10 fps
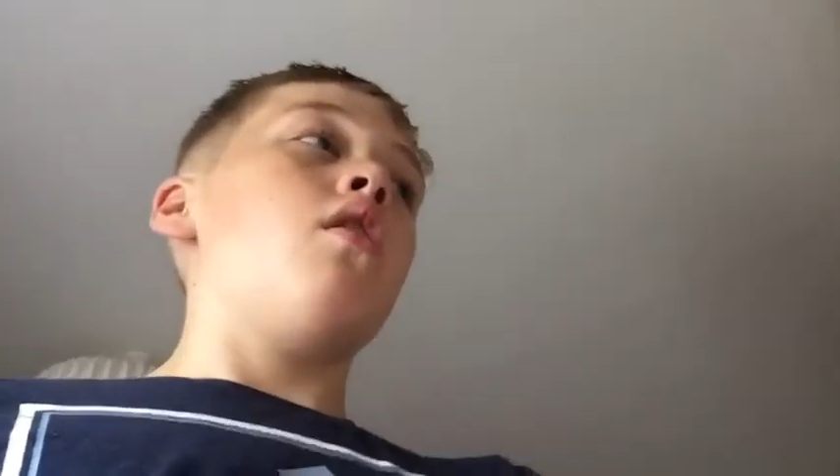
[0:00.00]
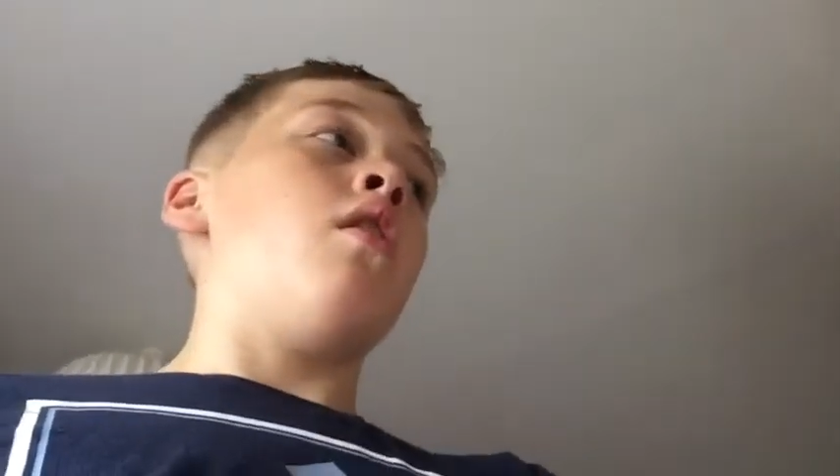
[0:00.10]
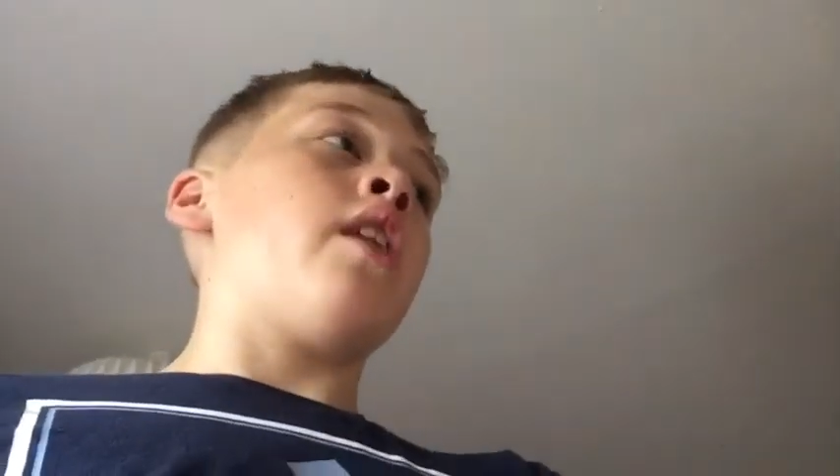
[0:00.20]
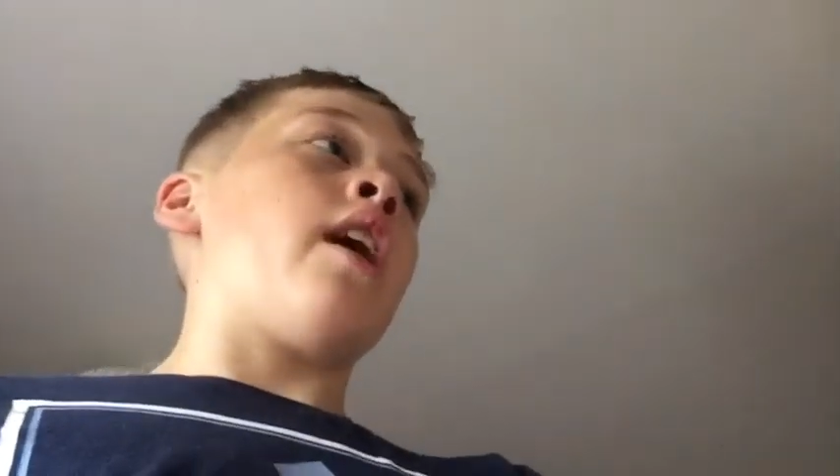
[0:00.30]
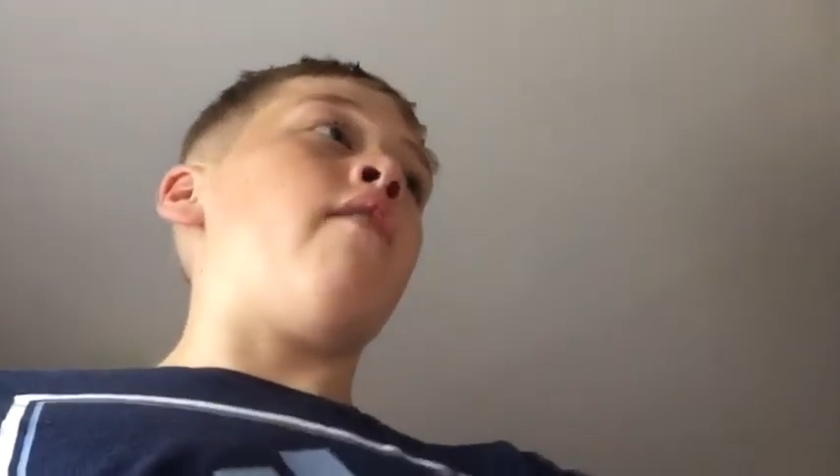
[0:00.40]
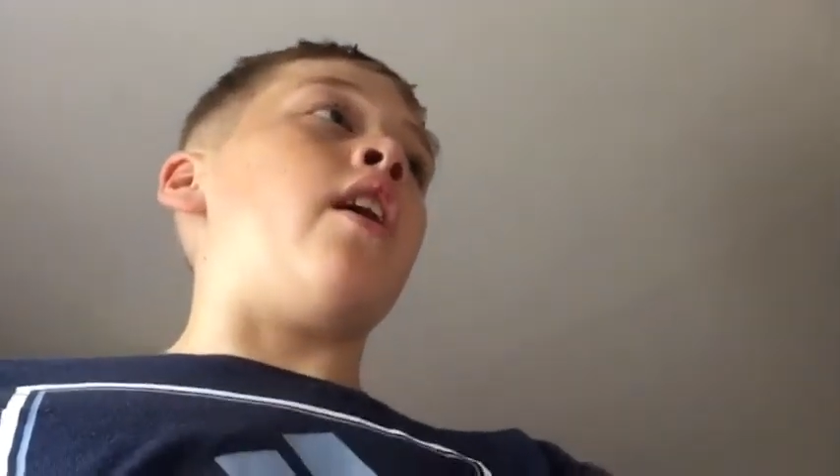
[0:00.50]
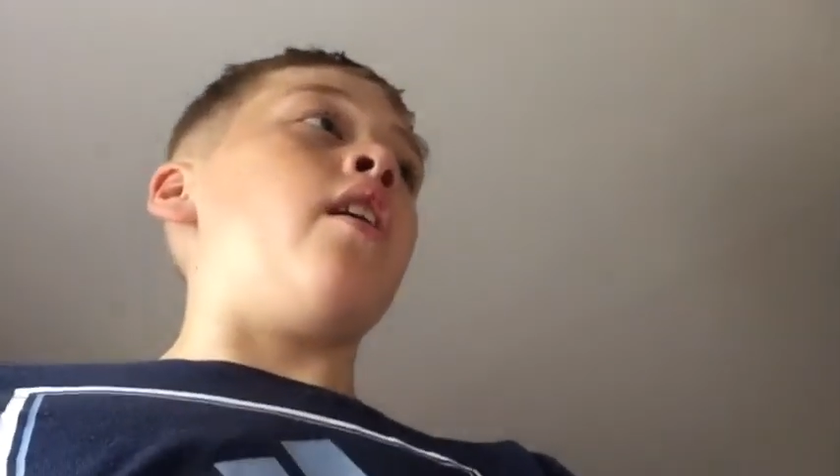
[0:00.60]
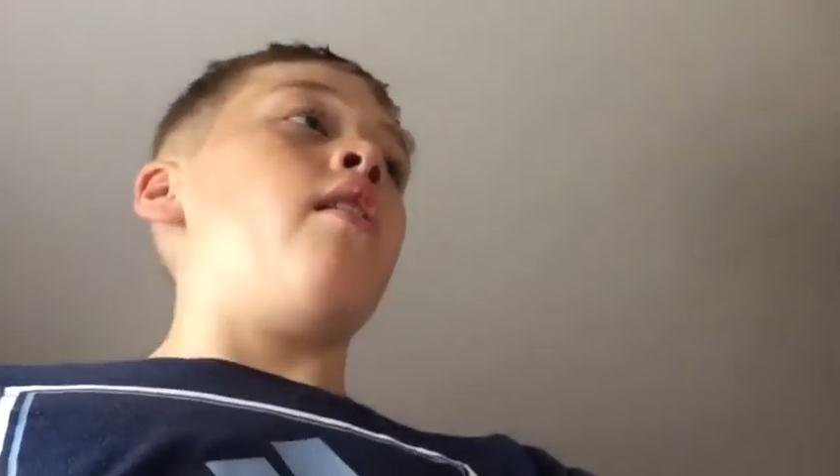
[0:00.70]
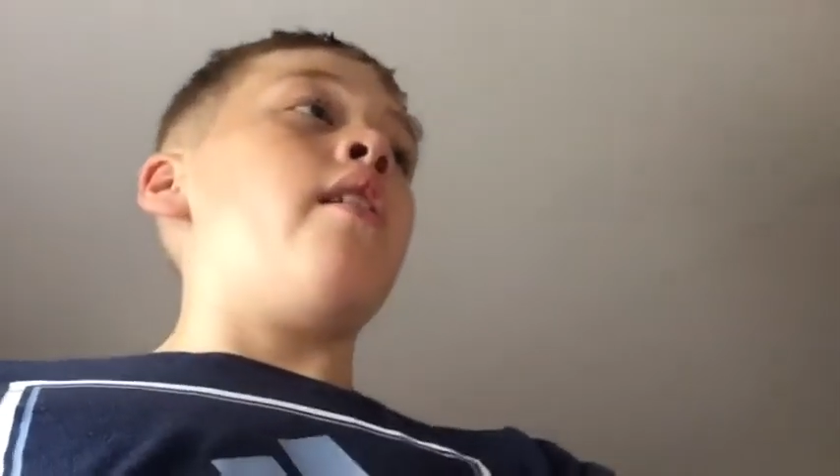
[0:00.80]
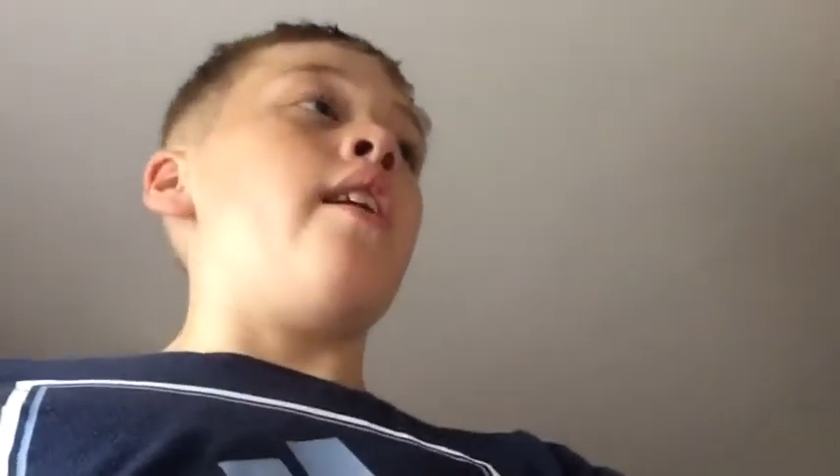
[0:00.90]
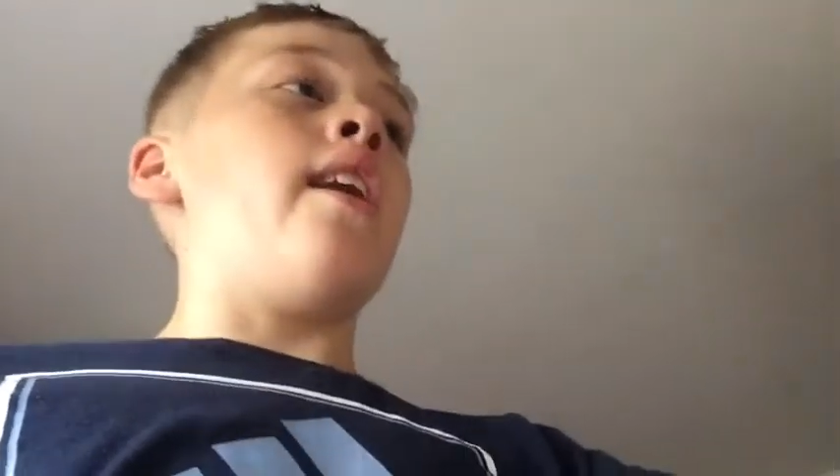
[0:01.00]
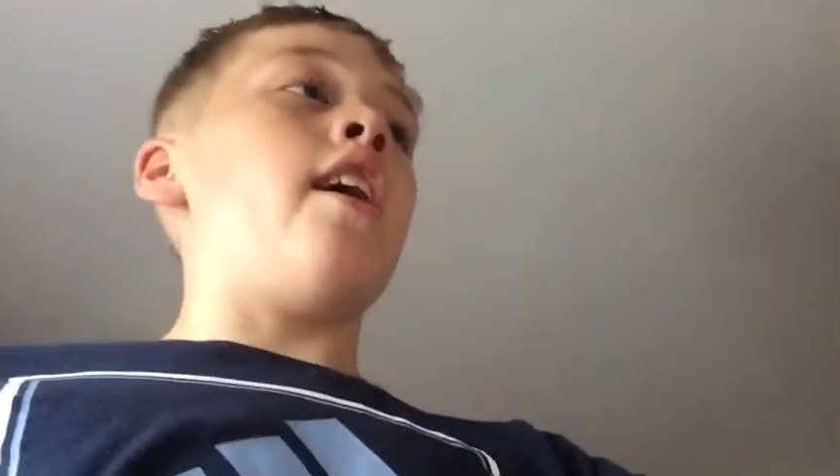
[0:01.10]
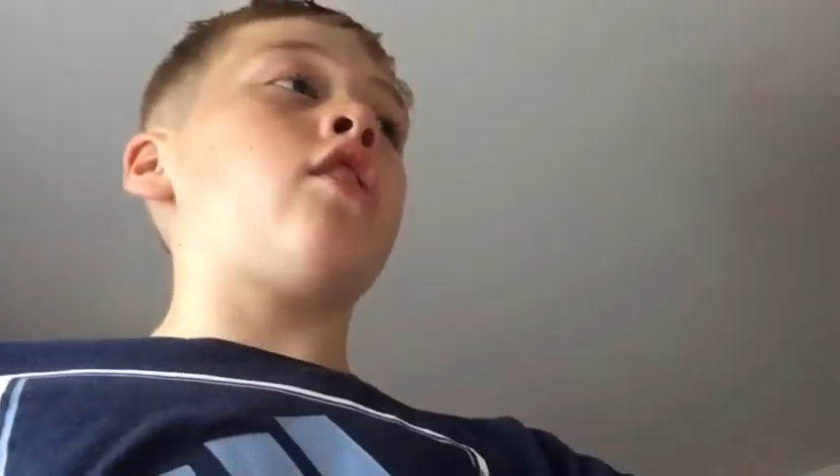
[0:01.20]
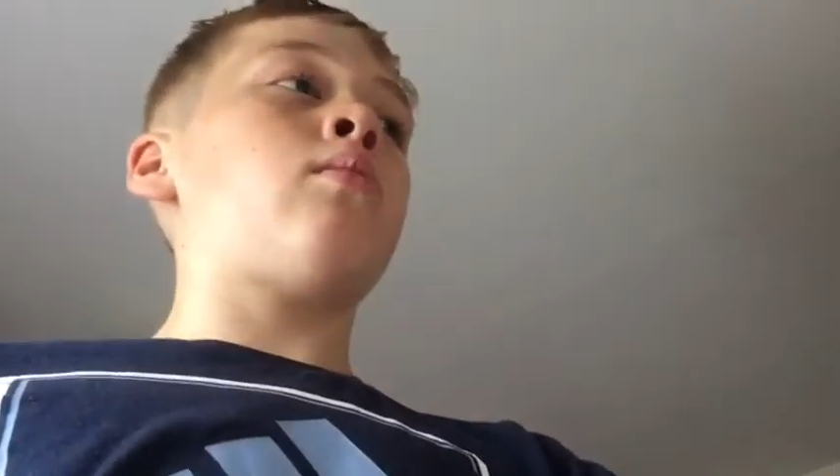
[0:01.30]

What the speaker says: Okay, right, last